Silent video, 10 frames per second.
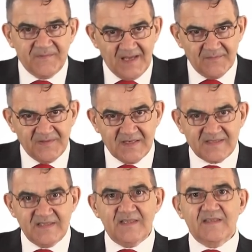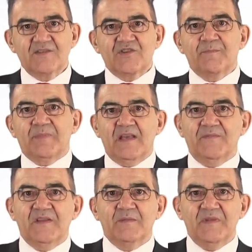5 years citizenship
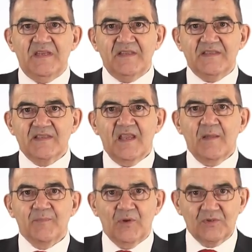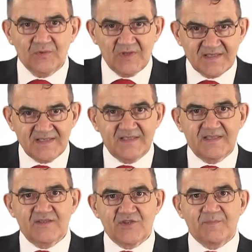benefit means a Portugal
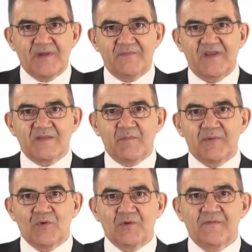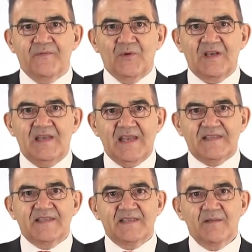citizenship by investment program for
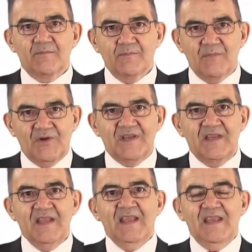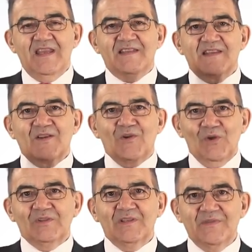less money. It's a
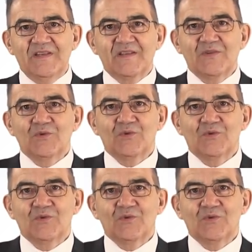Golden Visa